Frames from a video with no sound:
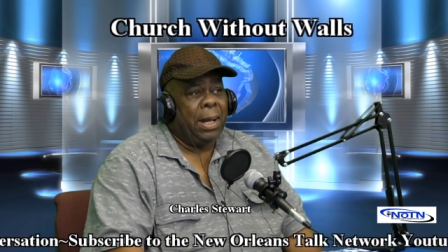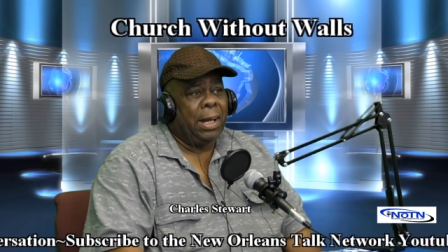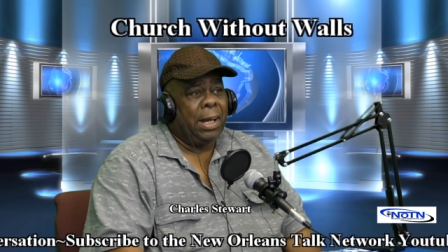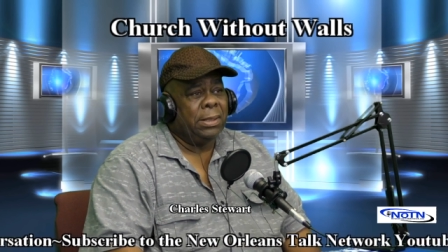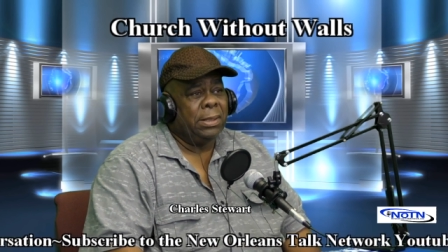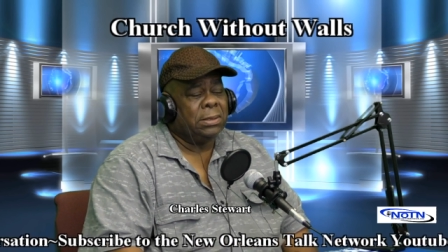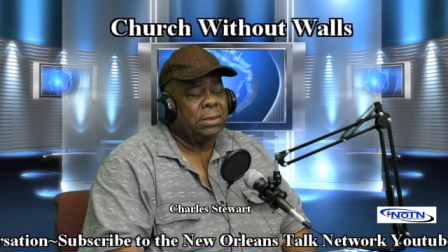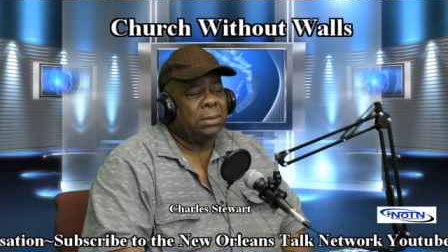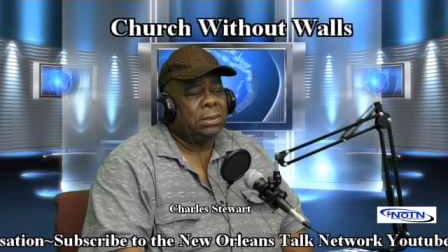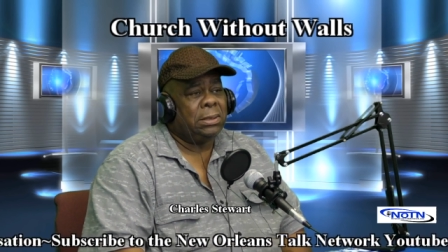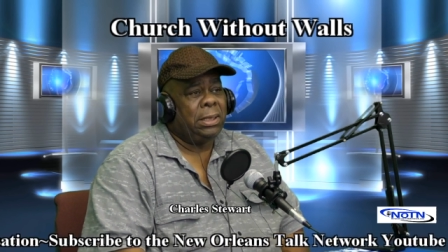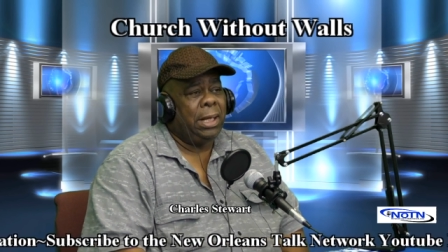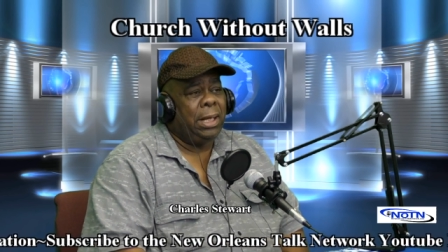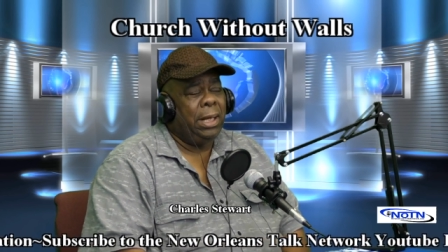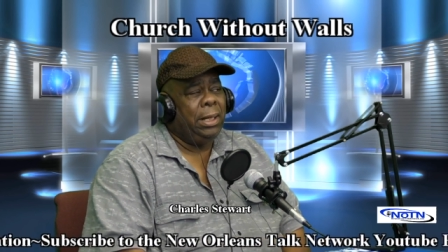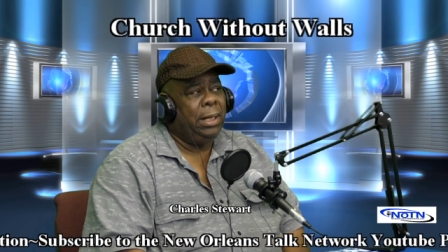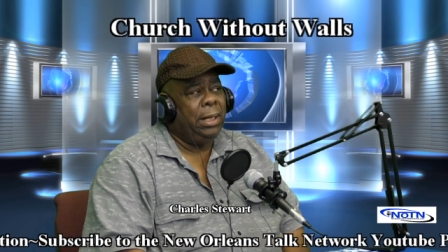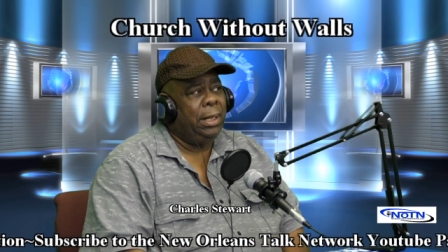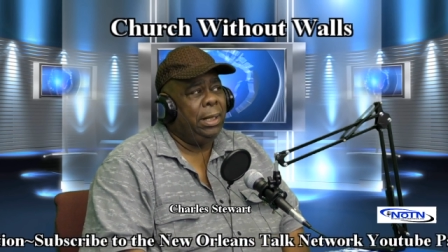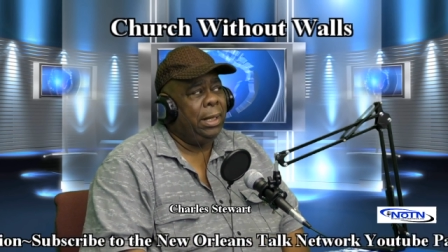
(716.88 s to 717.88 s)
My
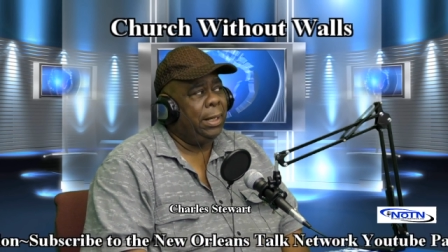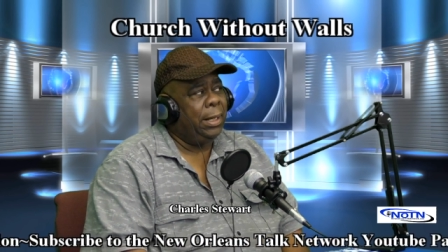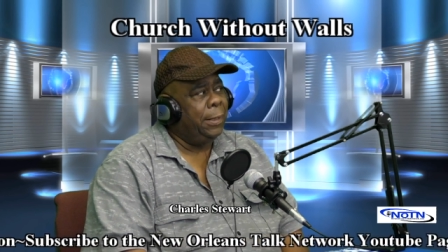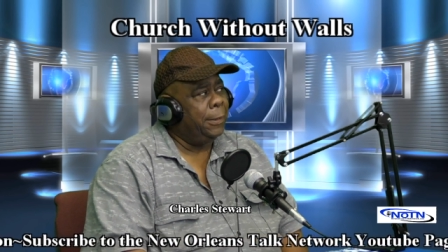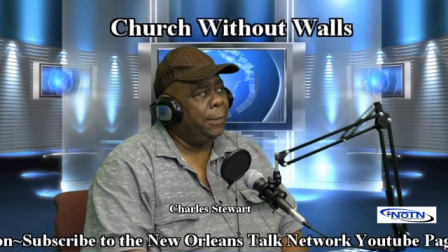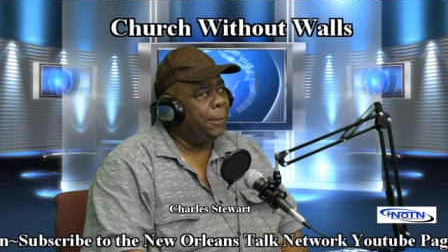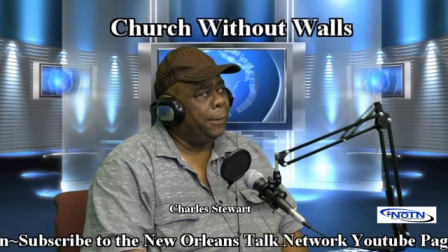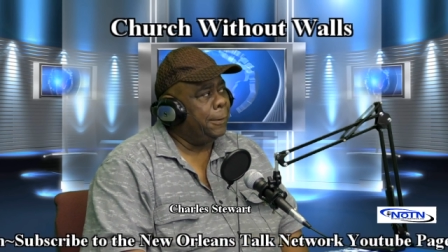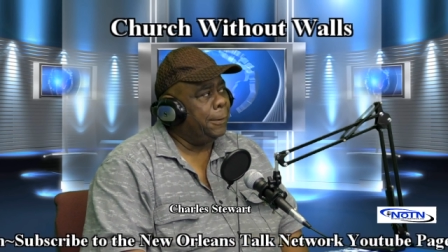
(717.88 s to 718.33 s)
understanding that.